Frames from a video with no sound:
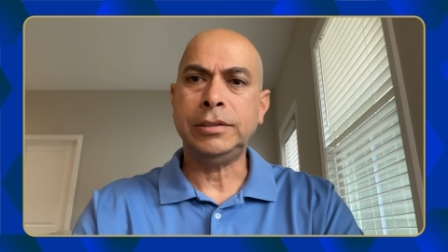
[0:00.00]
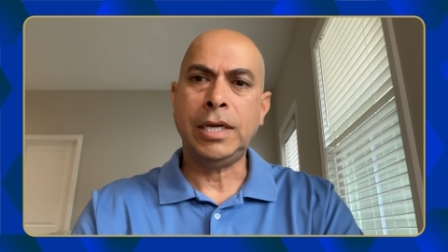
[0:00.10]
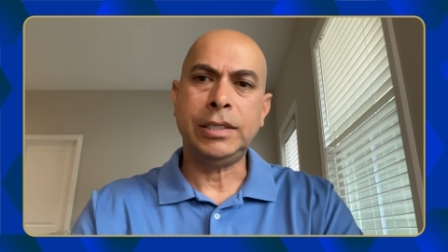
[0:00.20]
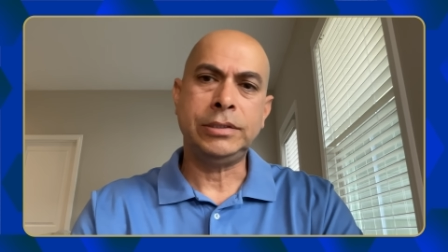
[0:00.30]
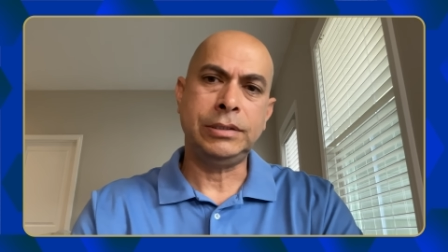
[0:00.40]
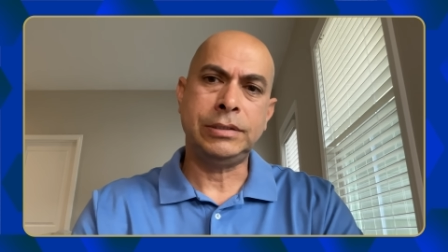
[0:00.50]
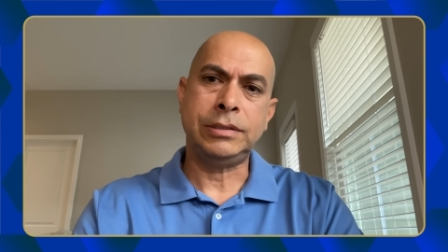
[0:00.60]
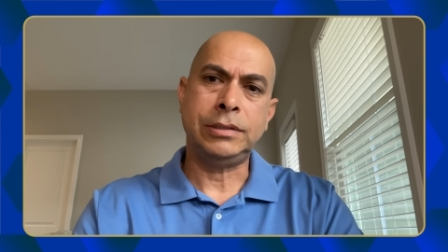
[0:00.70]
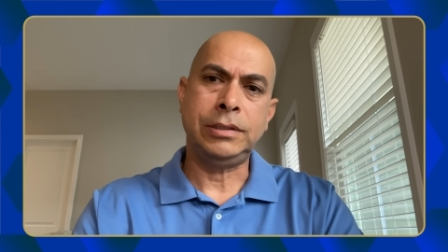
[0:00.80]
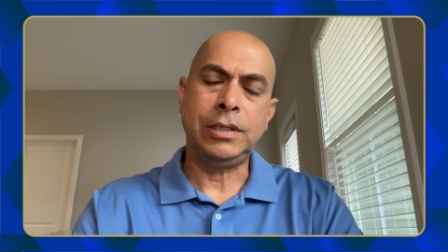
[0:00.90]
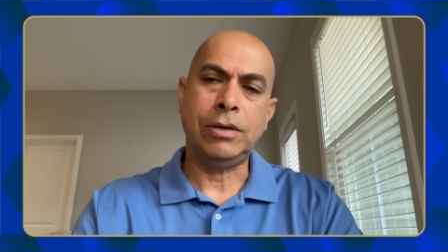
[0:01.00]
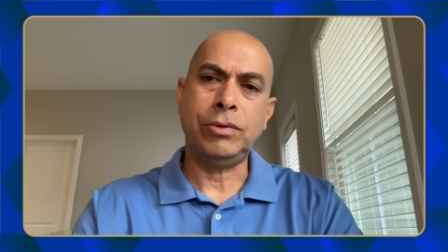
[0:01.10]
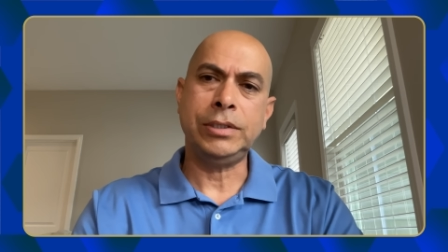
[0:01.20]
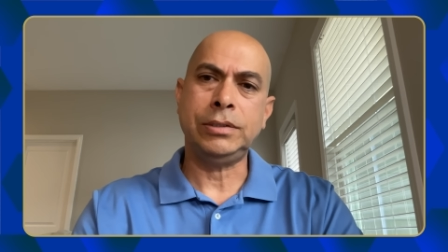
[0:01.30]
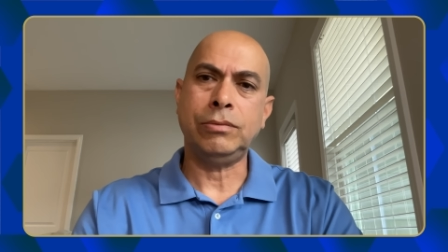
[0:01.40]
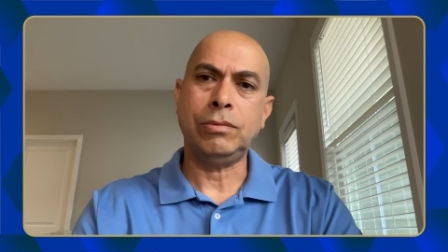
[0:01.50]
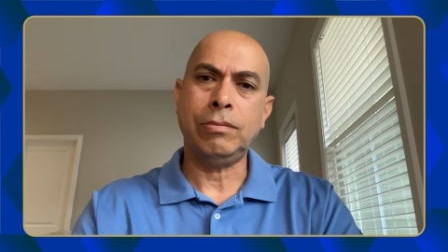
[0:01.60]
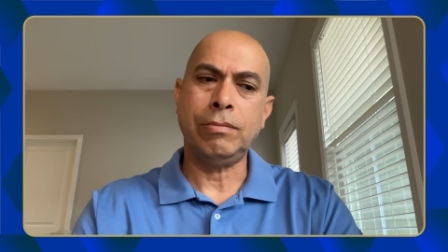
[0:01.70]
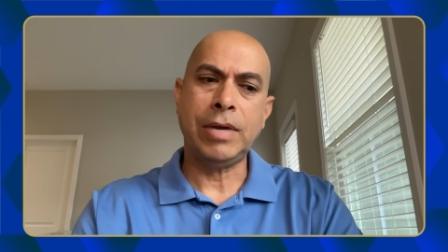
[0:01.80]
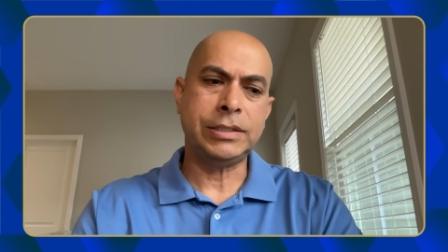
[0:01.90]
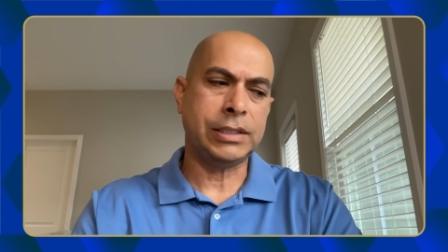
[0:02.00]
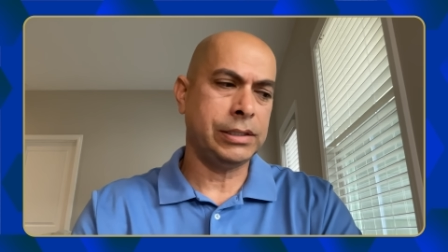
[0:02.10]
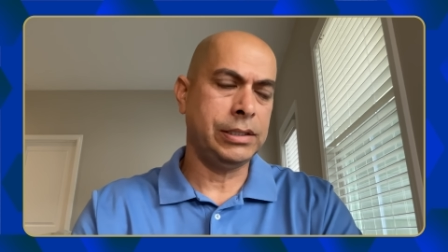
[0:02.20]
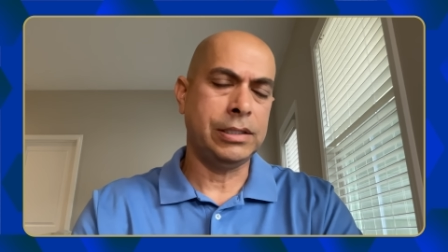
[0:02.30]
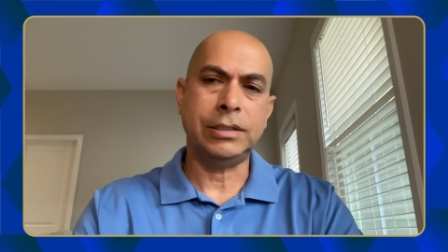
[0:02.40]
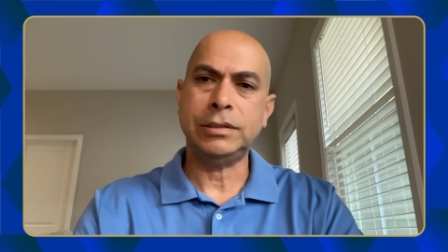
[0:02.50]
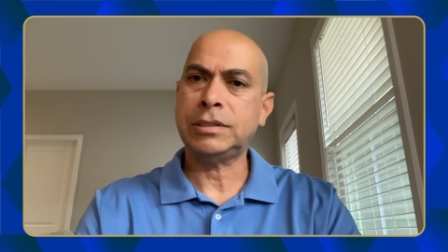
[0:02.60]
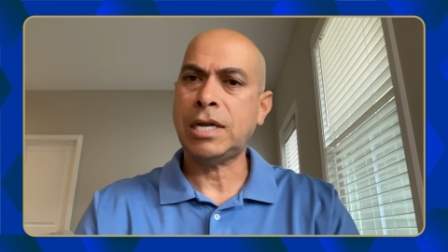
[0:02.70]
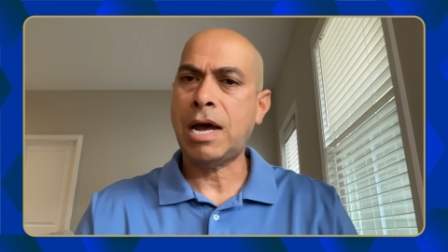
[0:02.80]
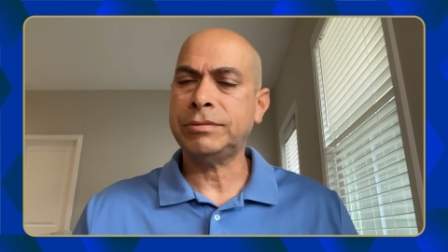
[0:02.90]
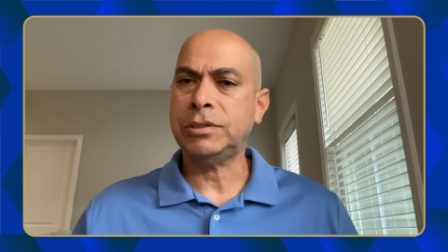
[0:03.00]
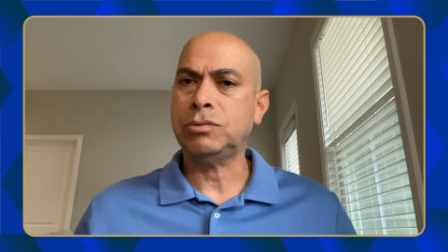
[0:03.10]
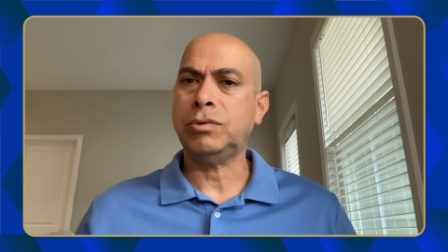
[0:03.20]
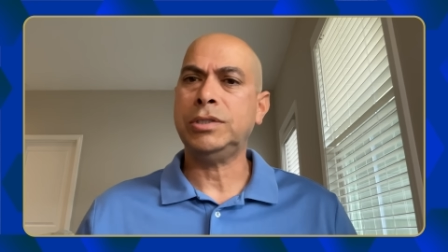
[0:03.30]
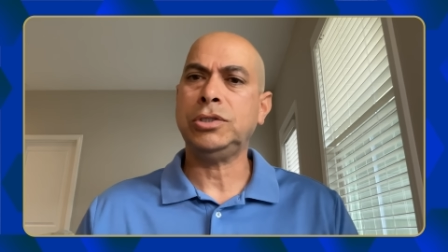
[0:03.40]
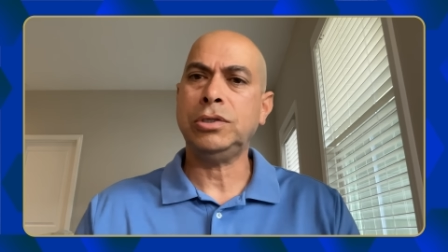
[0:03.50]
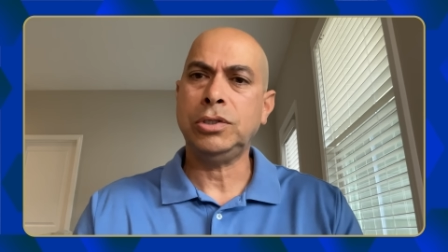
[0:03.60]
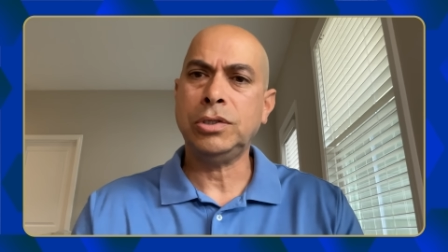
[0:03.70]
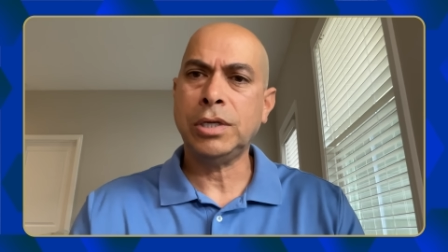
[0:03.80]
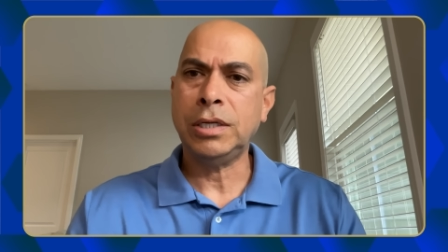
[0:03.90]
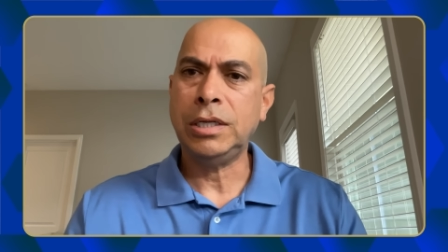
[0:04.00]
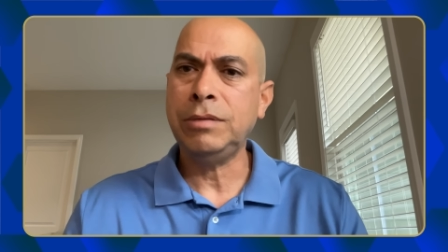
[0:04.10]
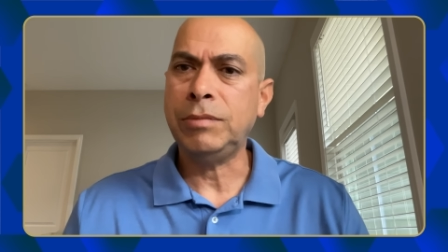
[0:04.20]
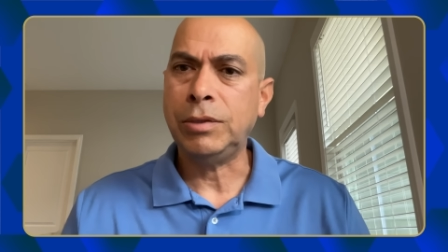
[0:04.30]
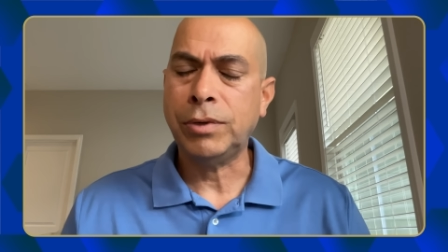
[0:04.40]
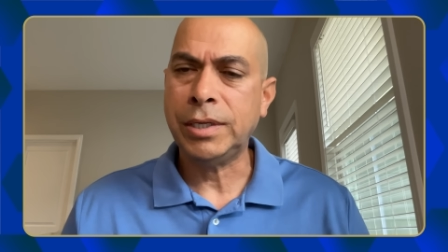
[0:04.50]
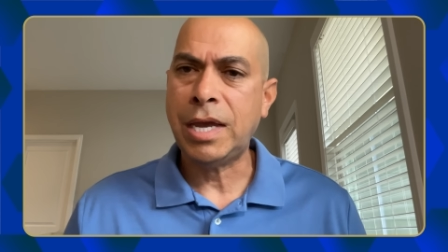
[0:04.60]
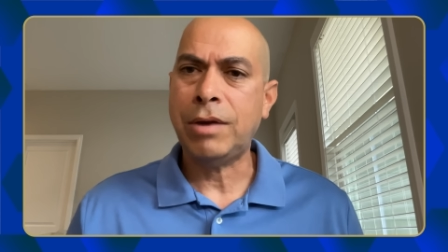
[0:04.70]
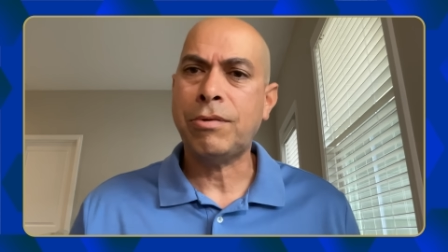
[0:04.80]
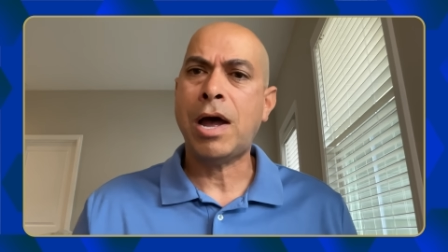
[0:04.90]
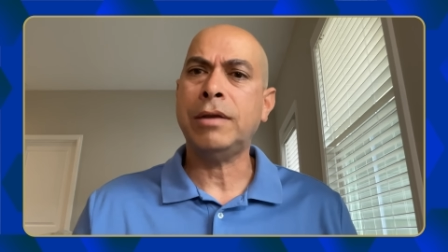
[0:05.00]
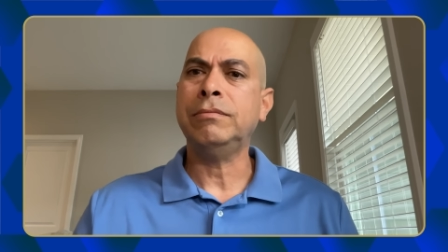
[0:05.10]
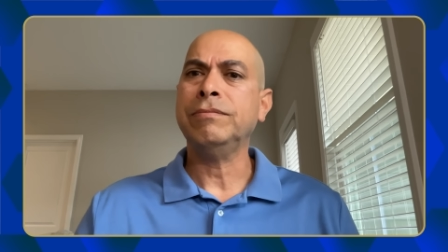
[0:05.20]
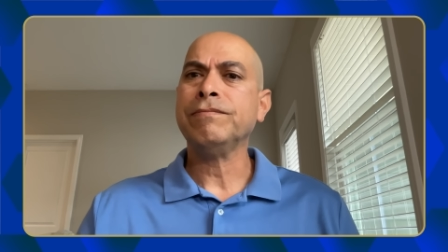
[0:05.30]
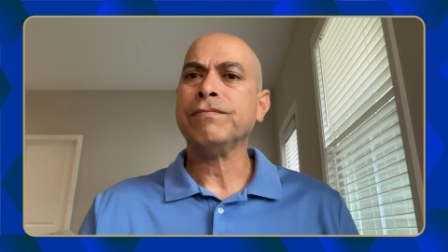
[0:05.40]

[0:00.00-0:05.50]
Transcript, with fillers: And she's, you know, what basically the synopsis was, you're going to need me one day, Rod,